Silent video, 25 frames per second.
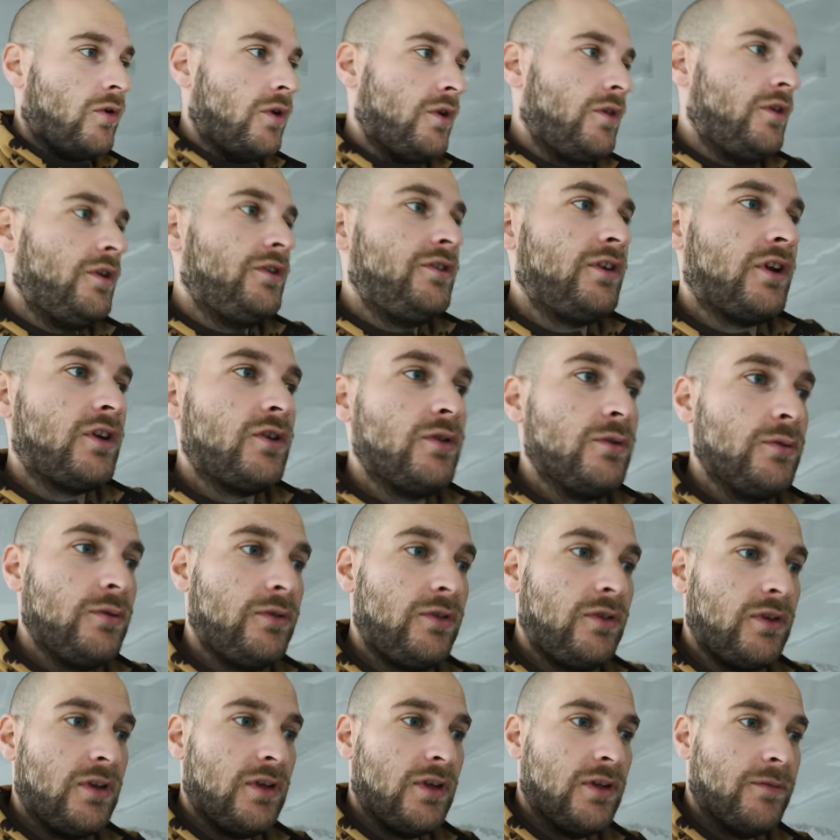or the
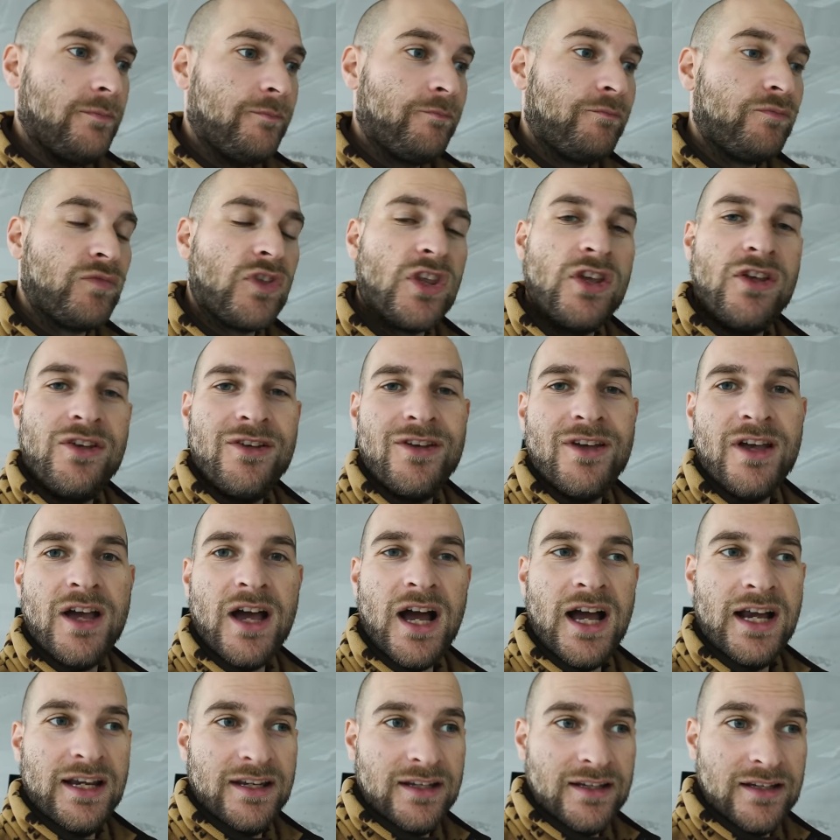jacuzzi,
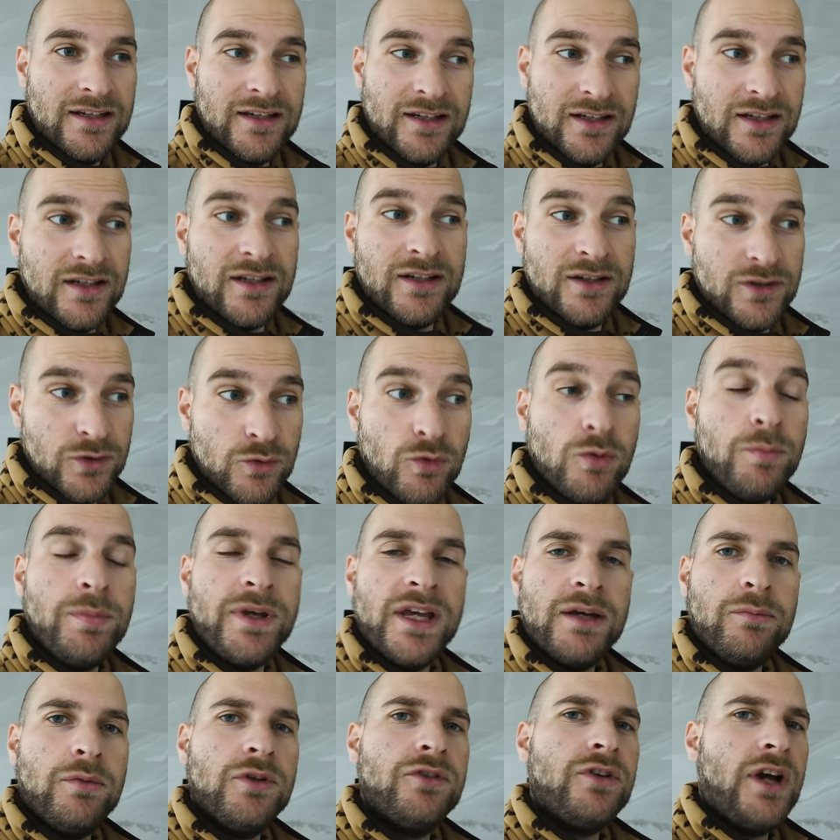you'll
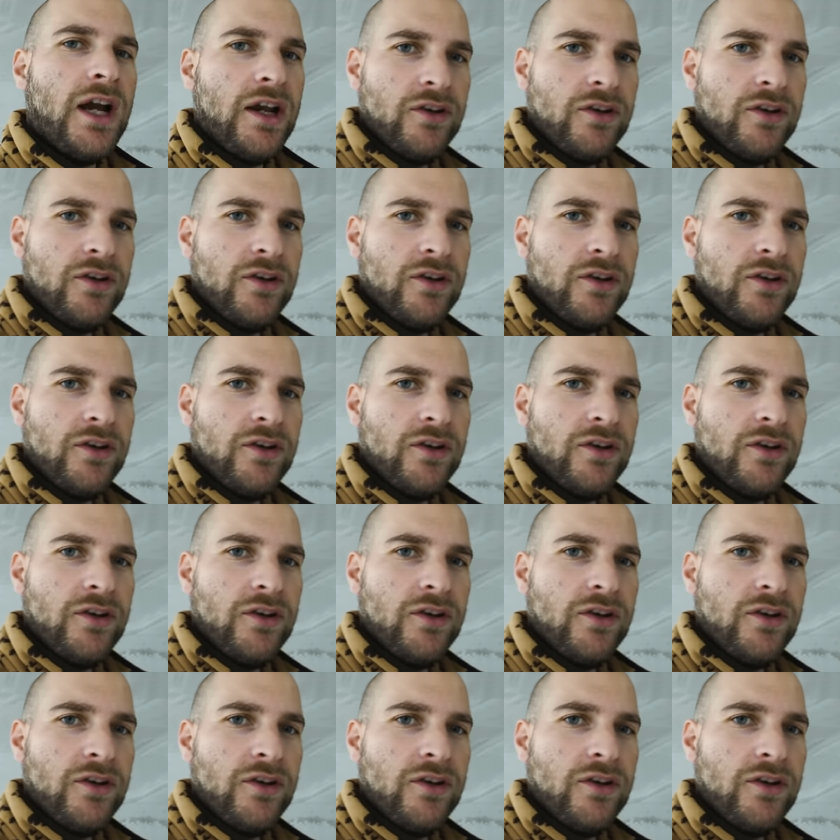be able to